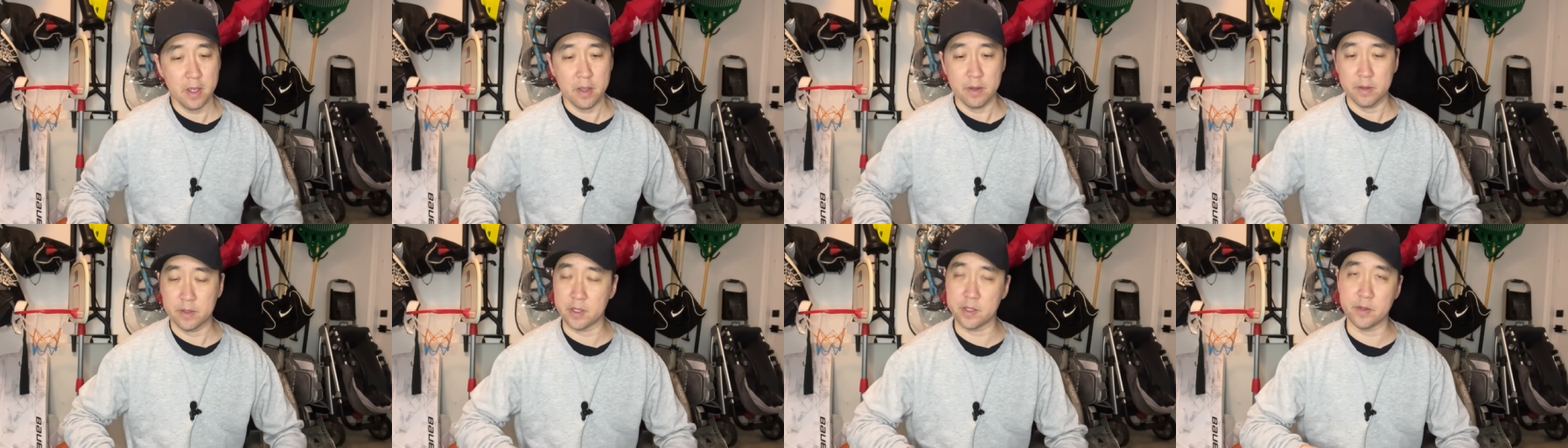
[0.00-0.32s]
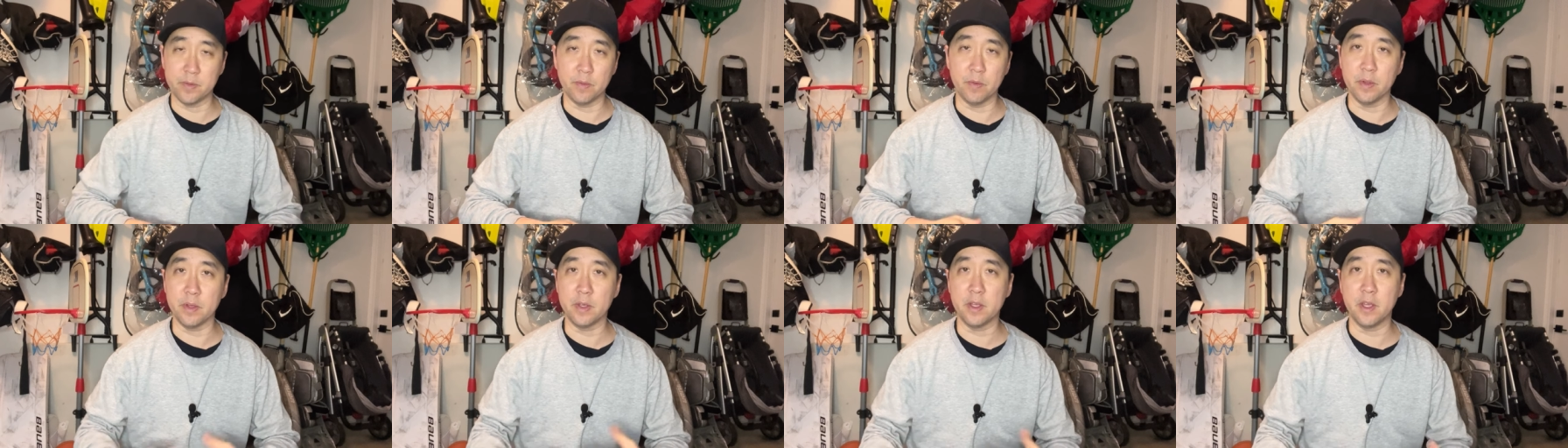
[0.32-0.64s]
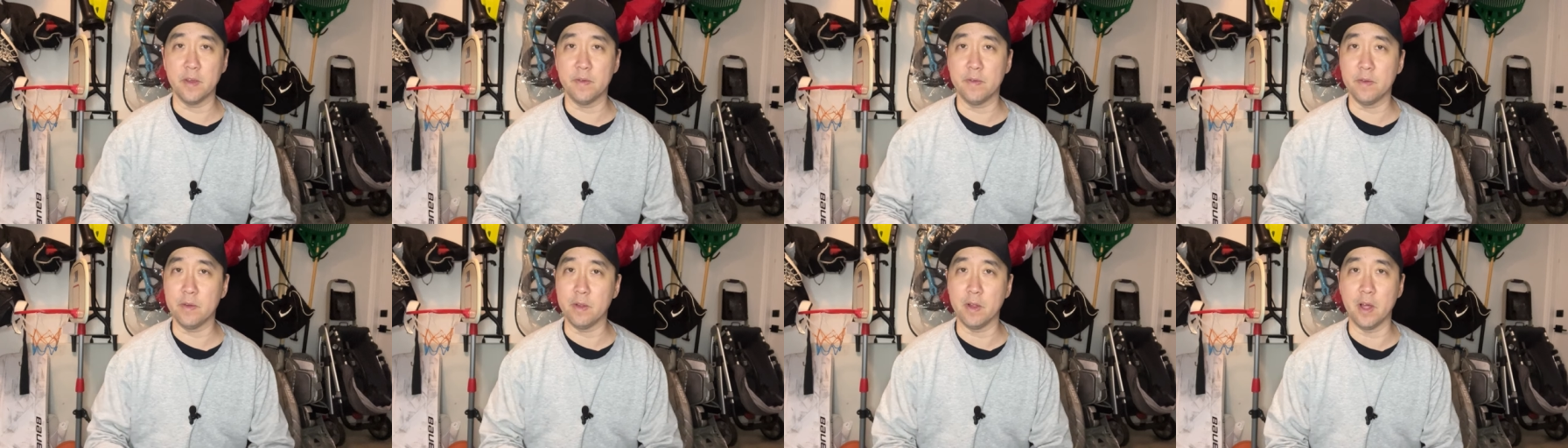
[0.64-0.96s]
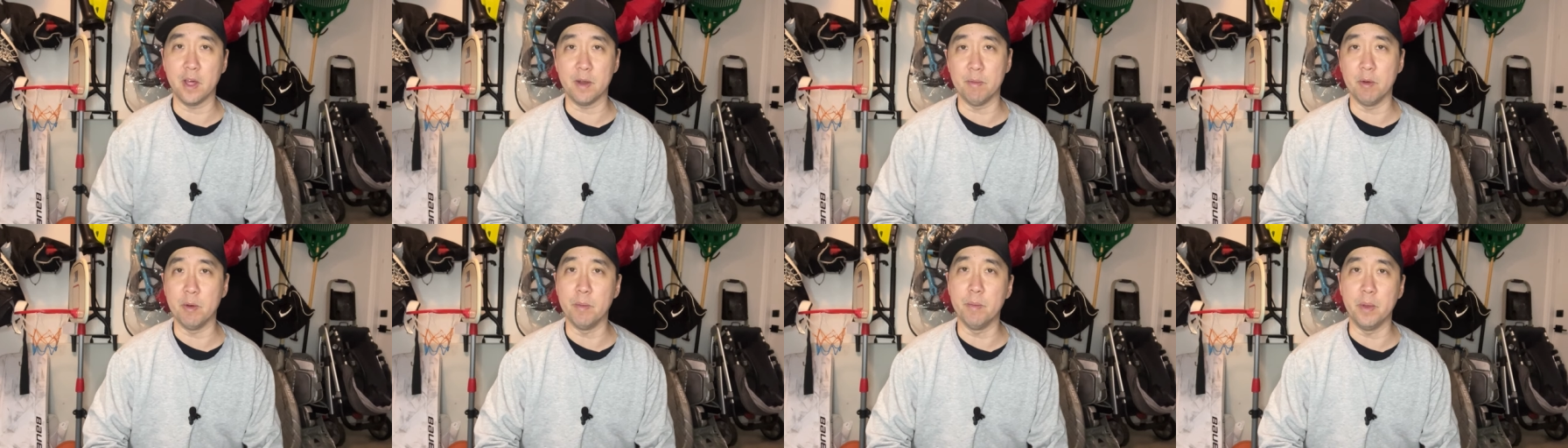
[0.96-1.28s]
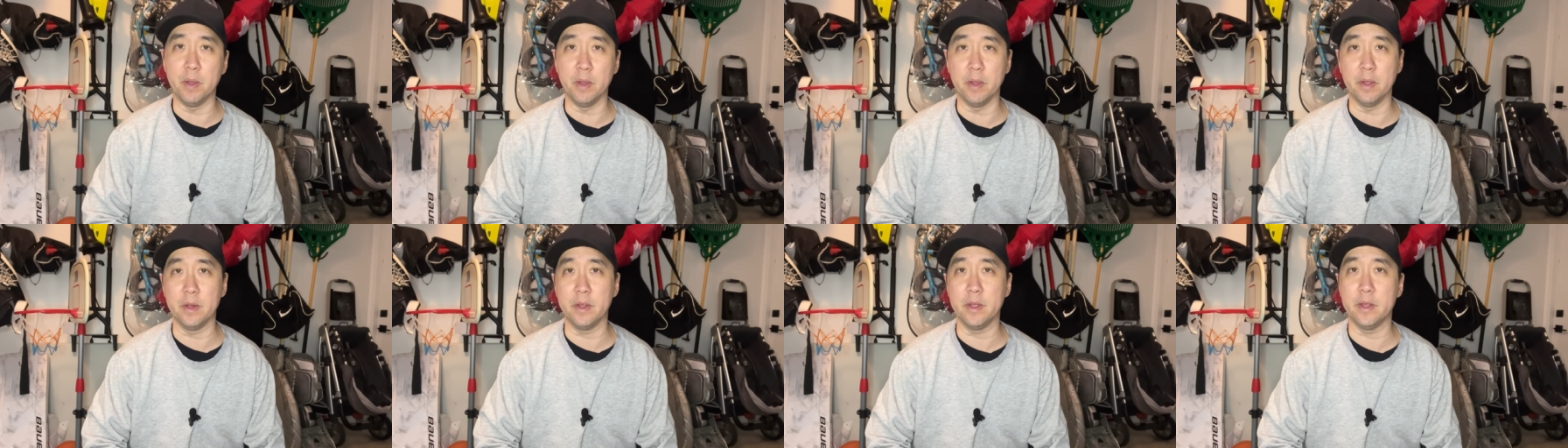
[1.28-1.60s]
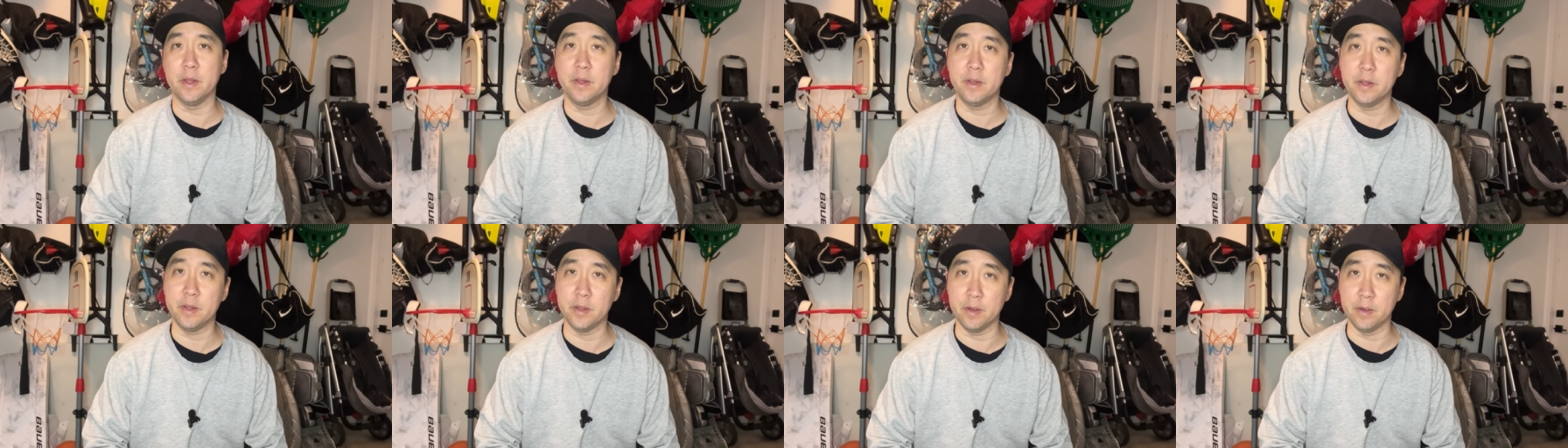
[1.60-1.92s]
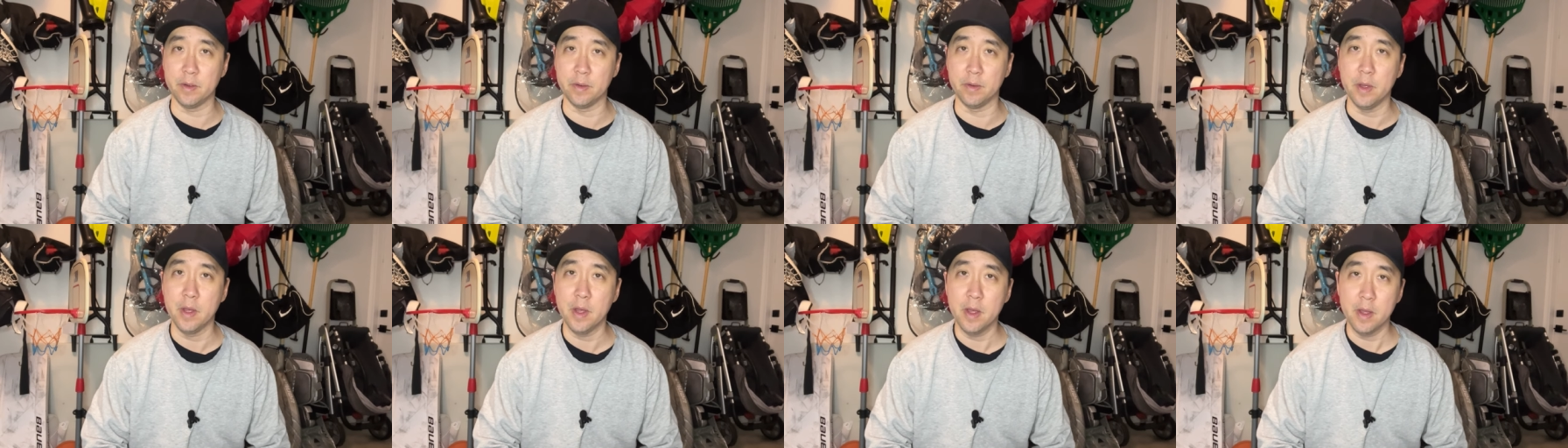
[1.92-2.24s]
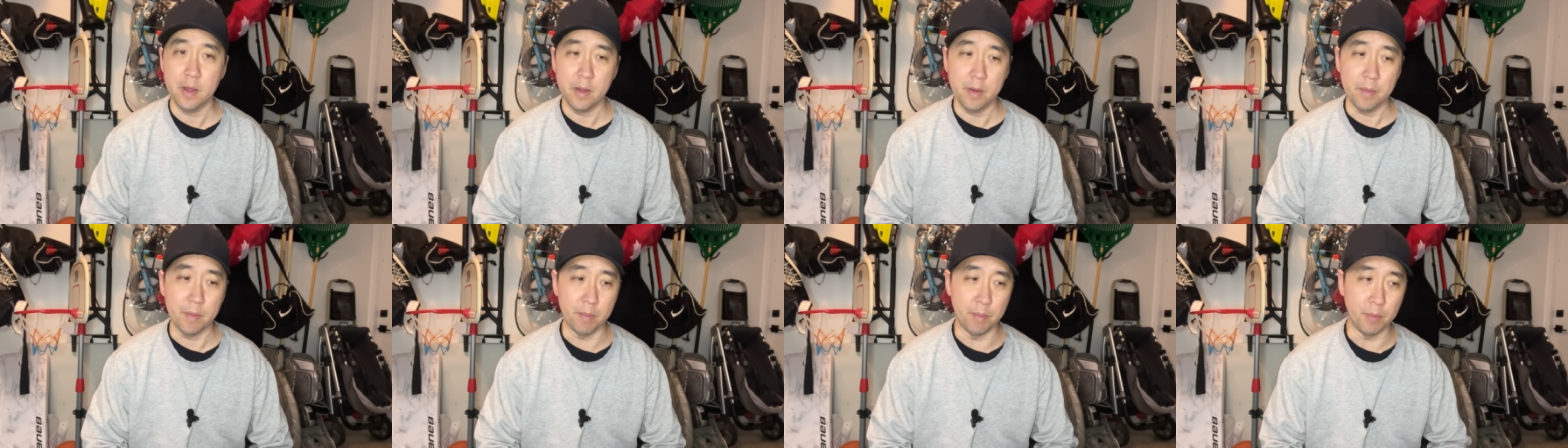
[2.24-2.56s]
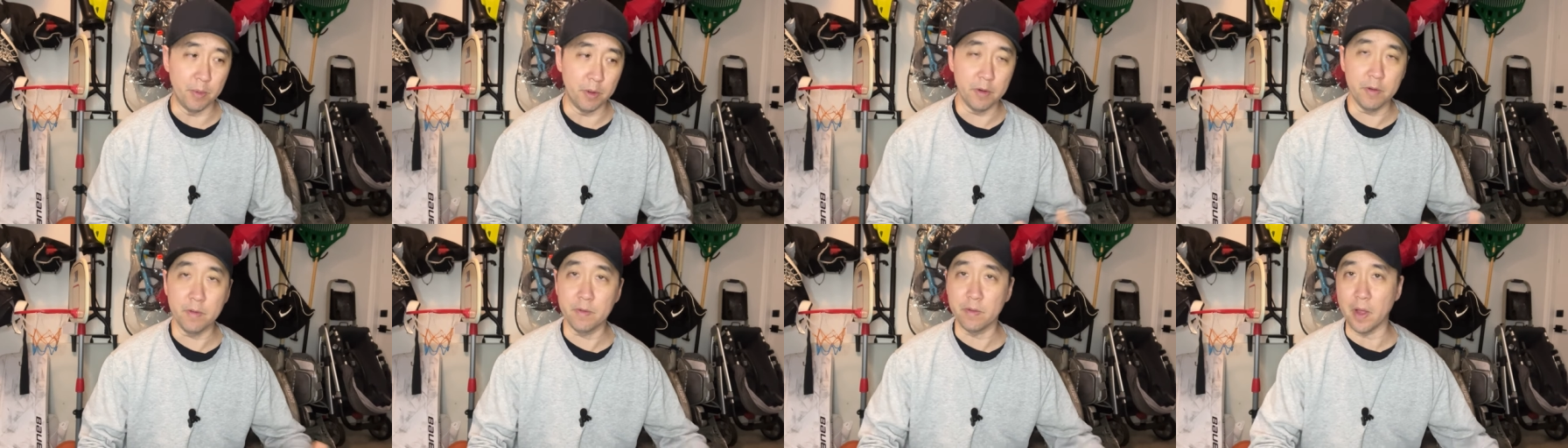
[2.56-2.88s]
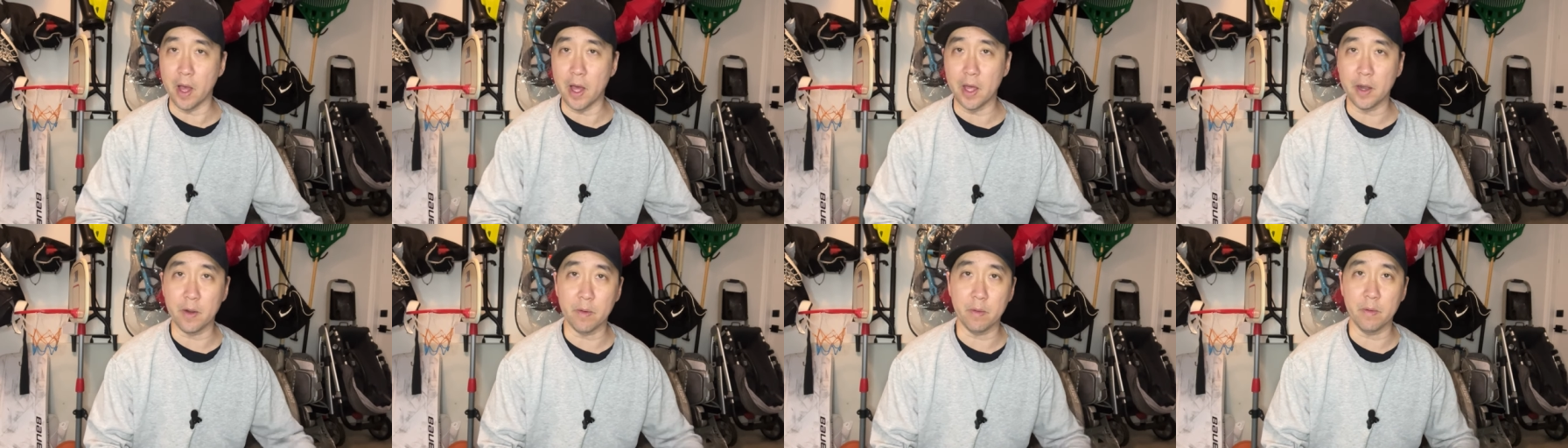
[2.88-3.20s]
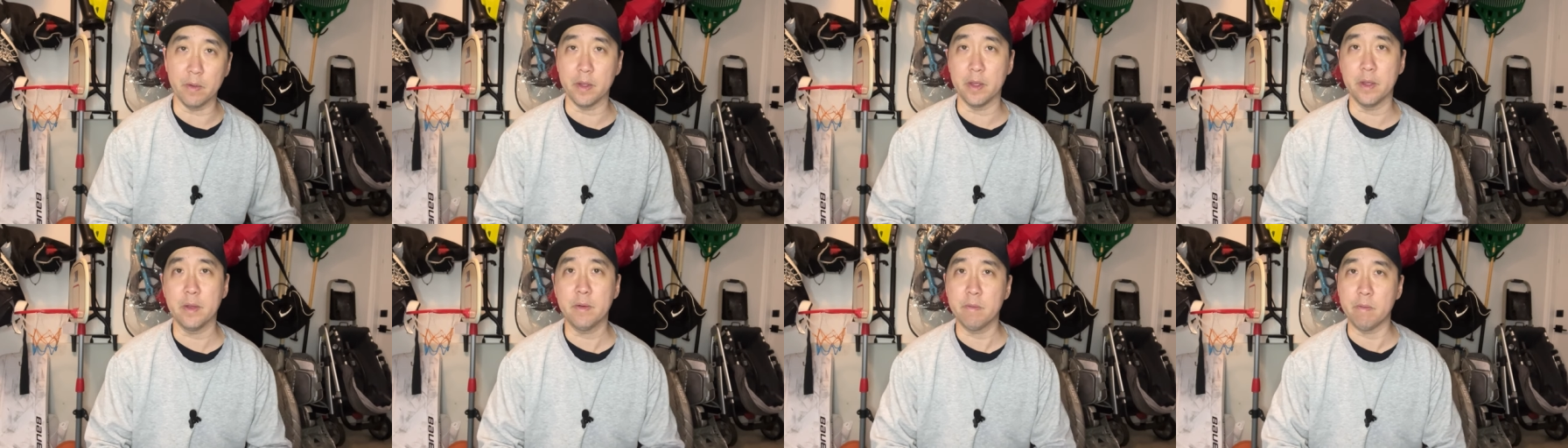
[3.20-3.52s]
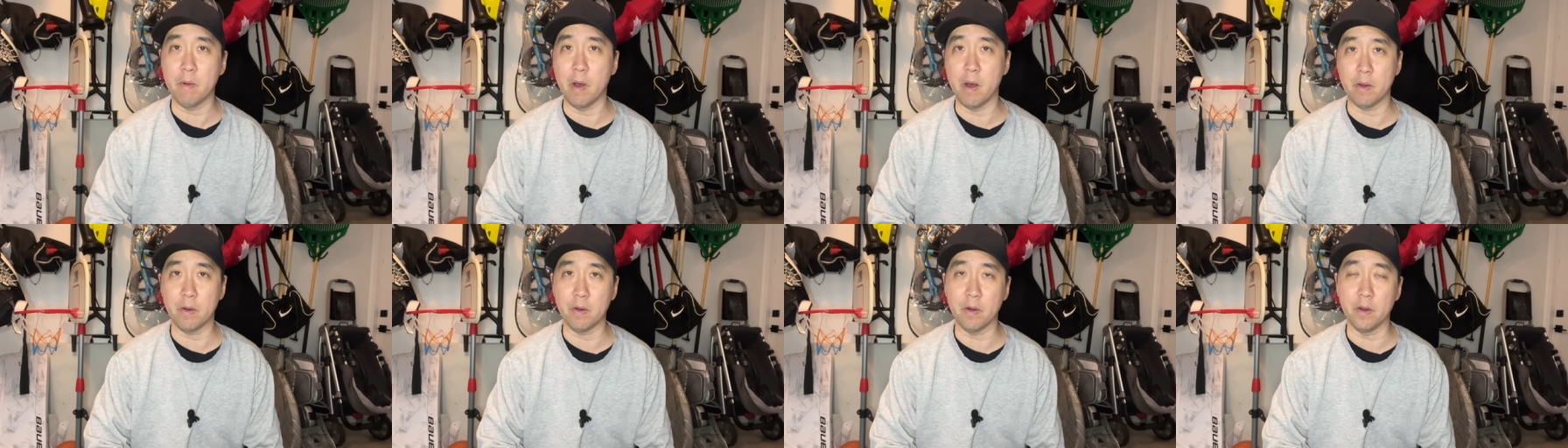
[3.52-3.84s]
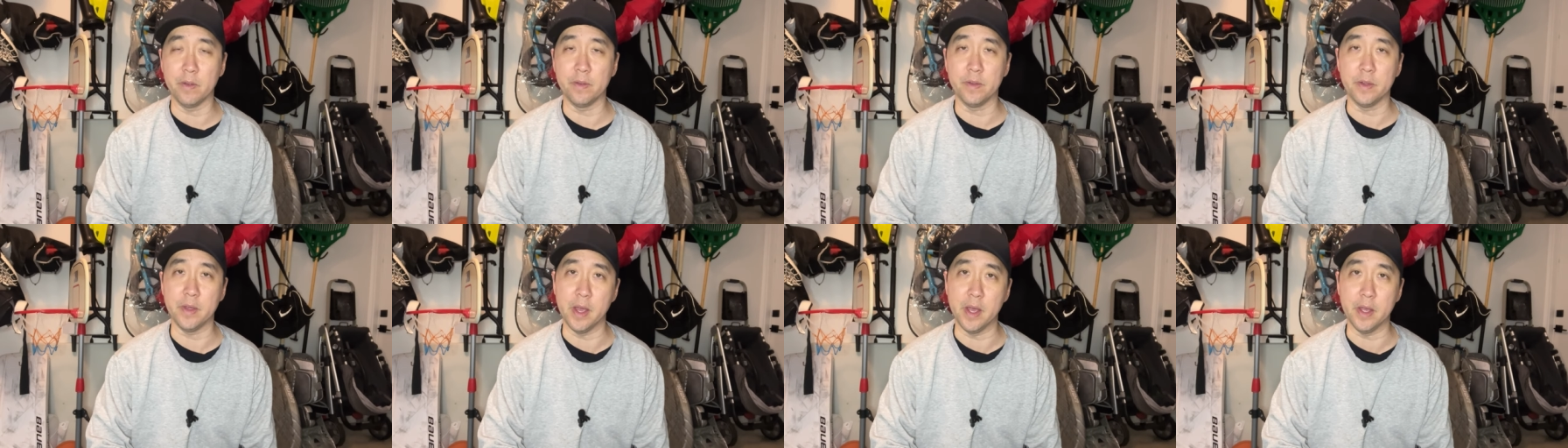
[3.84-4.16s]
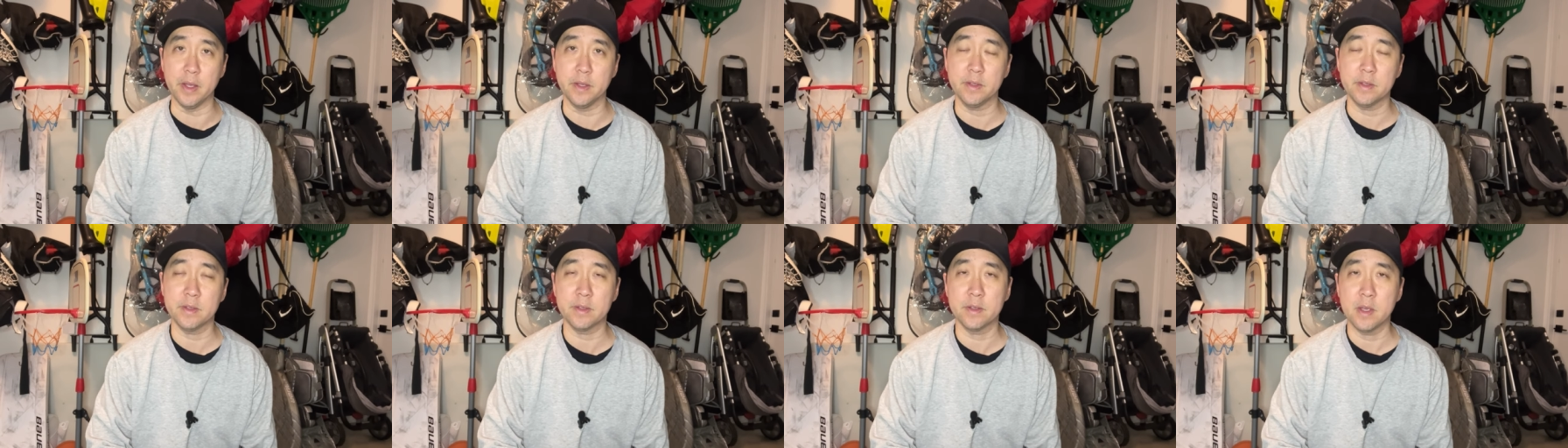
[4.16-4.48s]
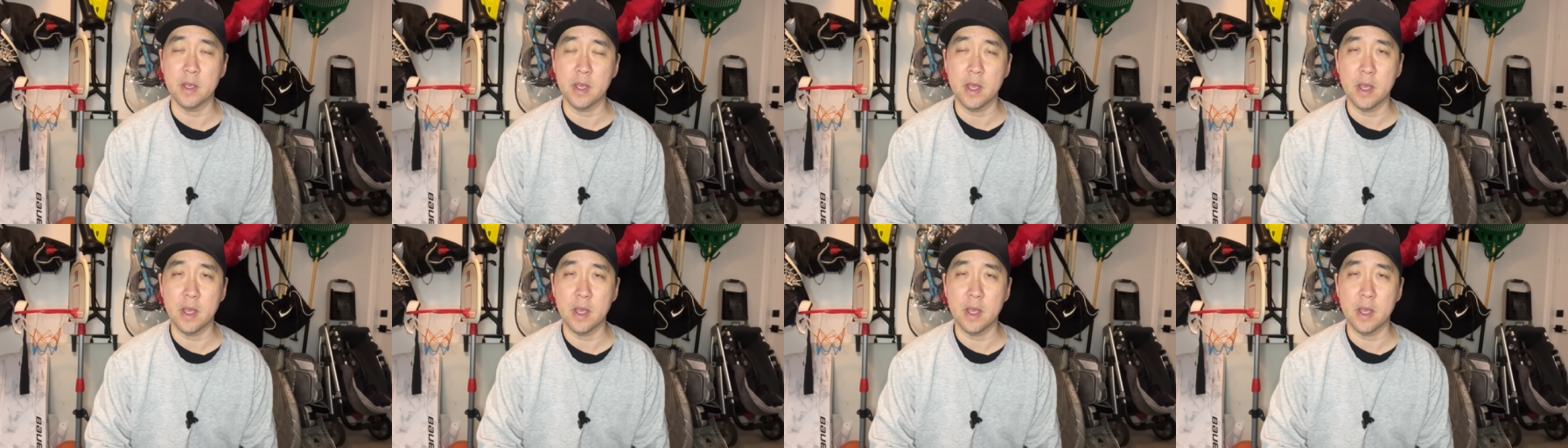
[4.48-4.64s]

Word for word: it doesn't really give you a lot of mobility to move laterally while you're on the ice.